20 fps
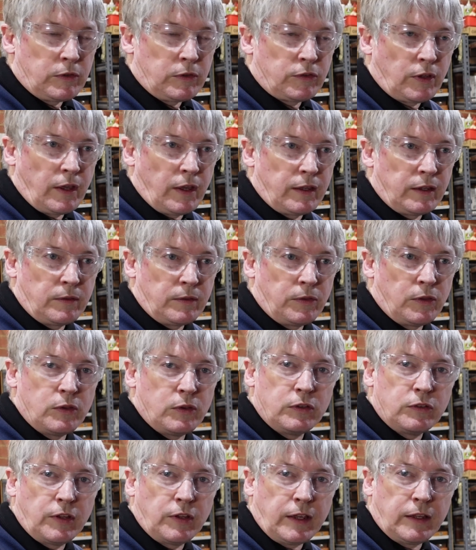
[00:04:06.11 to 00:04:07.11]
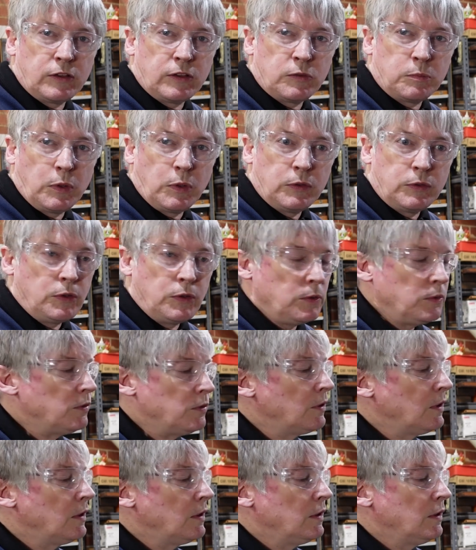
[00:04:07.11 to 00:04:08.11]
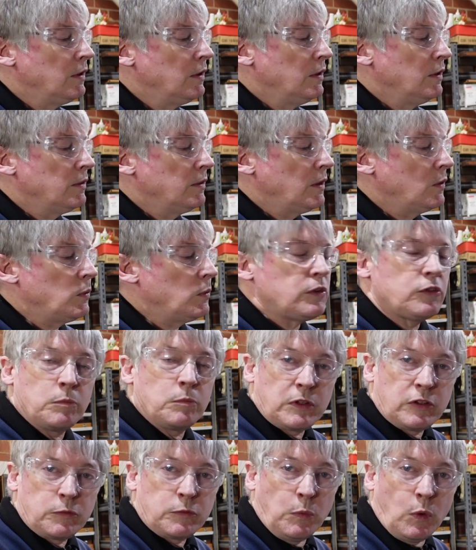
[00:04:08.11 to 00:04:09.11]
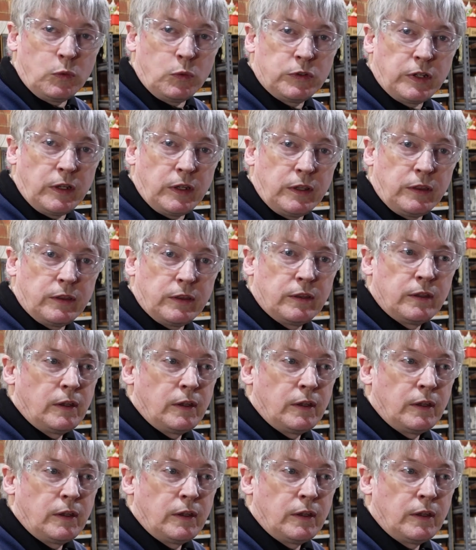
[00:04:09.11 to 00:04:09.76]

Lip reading: say 30 seconds per tooth. They're reasonably small teeth.